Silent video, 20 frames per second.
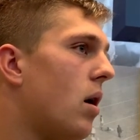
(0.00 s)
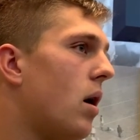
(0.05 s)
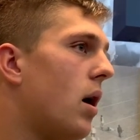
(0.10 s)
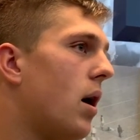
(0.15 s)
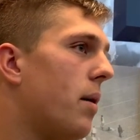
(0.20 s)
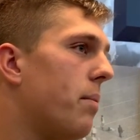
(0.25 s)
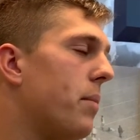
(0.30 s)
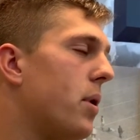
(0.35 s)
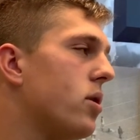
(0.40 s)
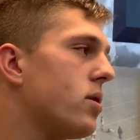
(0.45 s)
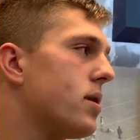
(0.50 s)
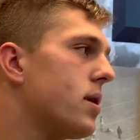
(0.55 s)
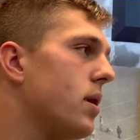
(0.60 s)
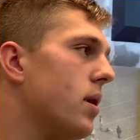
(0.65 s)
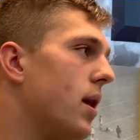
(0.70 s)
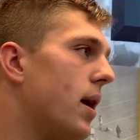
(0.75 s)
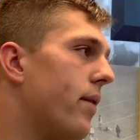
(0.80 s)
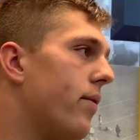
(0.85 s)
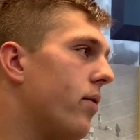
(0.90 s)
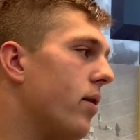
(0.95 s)
I'm mostly
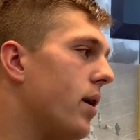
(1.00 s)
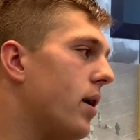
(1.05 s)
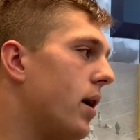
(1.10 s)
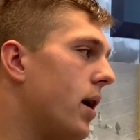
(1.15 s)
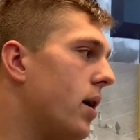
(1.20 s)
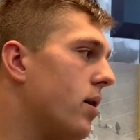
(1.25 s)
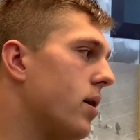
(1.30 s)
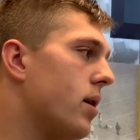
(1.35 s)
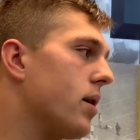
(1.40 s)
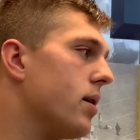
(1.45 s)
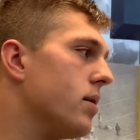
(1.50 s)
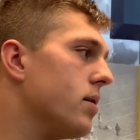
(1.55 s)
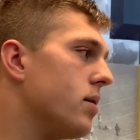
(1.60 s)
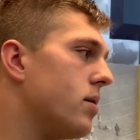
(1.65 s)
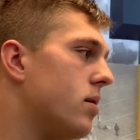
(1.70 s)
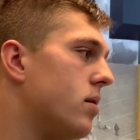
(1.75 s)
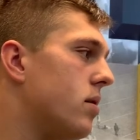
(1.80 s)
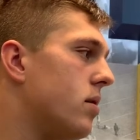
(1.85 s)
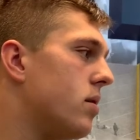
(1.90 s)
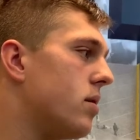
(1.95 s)
left right now
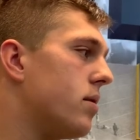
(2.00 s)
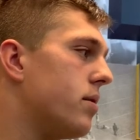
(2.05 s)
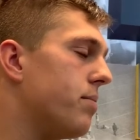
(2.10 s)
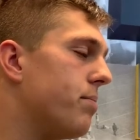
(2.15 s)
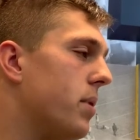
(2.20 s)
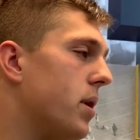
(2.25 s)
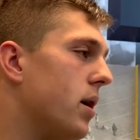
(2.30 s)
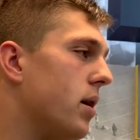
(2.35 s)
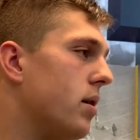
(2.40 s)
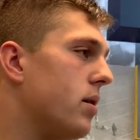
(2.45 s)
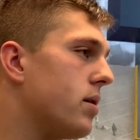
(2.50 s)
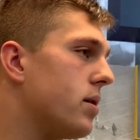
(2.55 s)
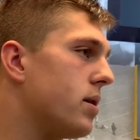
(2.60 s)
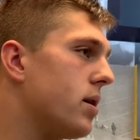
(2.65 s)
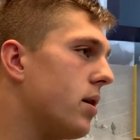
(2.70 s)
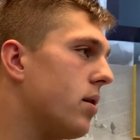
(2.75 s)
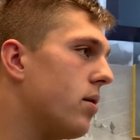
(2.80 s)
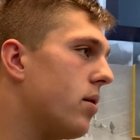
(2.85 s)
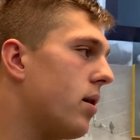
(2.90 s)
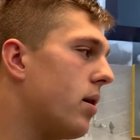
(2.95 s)
because, but
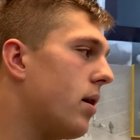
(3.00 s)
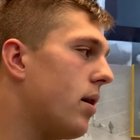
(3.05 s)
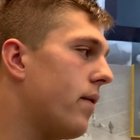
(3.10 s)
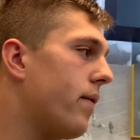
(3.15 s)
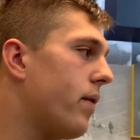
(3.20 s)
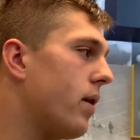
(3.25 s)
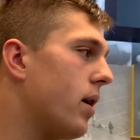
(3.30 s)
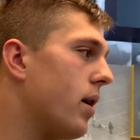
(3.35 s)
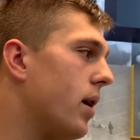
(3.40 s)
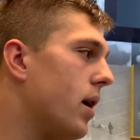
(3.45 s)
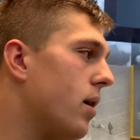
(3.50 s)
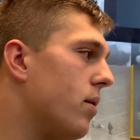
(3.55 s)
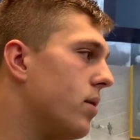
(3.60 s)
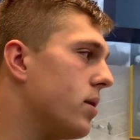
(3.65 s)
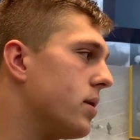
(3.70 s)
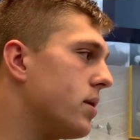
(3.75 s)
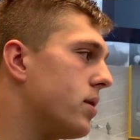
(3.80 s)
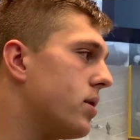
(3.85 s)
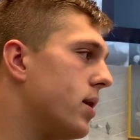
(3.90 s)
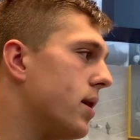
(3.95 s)
so I'll figure it out
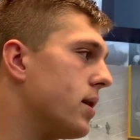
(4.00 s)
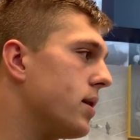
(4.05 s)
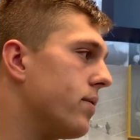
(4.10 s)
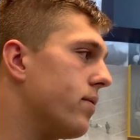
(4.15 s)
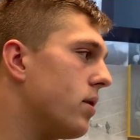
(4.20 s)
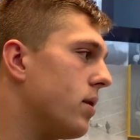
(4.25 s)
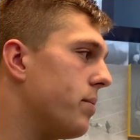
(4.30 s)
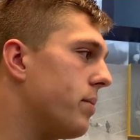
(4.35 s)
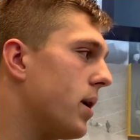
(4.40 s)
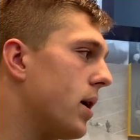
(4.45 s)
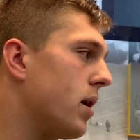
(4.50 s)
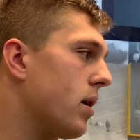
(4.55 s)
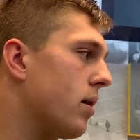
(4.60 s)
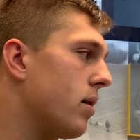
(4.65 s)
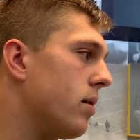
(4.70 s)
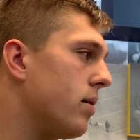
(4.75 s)
once Jon's fully back.